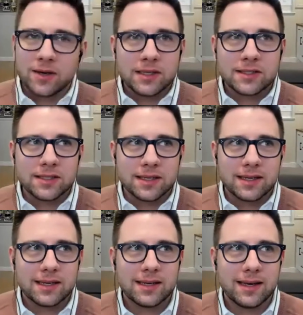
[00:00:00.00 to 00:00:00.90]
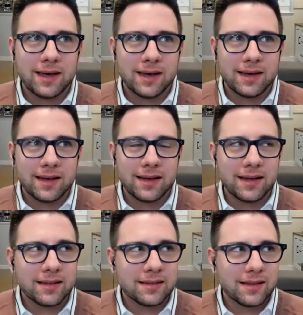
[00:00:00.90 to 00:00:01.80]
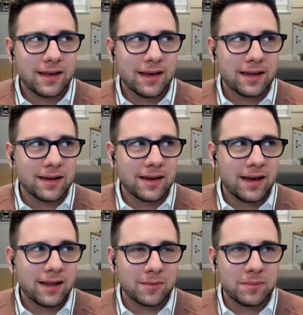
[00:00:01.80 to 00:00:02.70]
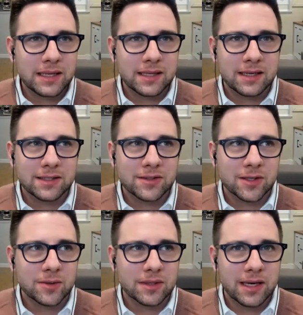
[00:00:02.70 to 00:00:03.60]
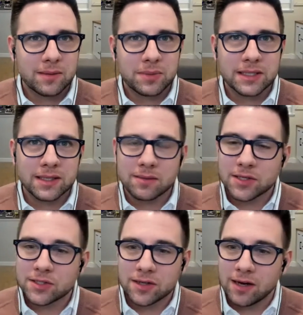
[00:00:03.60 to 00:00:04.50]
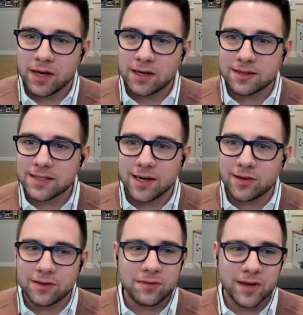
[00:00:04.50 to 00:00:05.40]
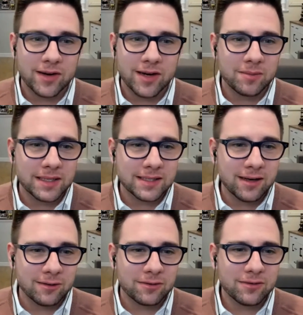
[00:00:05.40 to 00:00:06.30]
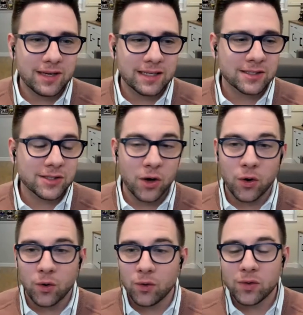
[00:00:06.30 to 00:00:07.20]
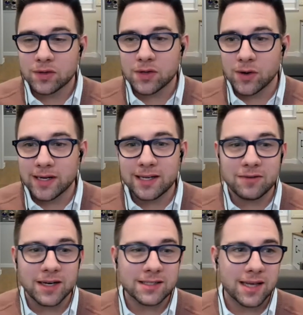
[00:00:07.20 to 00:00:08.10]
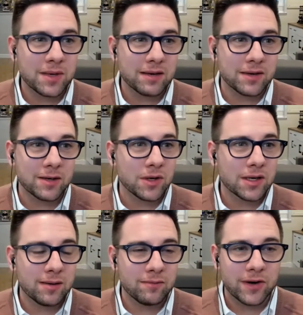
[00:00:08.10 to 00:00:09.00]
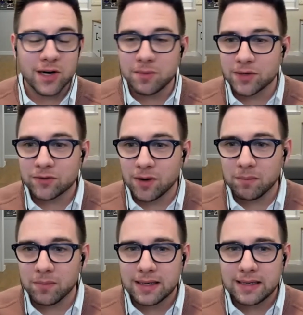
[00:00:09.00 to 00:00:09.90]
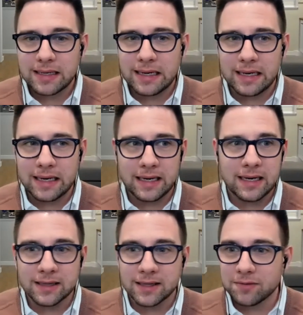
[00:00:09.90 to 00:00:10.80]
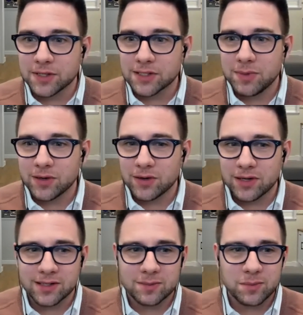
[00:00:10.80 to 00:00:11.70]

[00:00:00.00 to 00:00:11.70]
question. Uh, and, and I'll admit that I struggle with that because I'm not sure I've gotten entirely figured out myself. And so, so any advice I'm giving will come very much from uh, a lived experience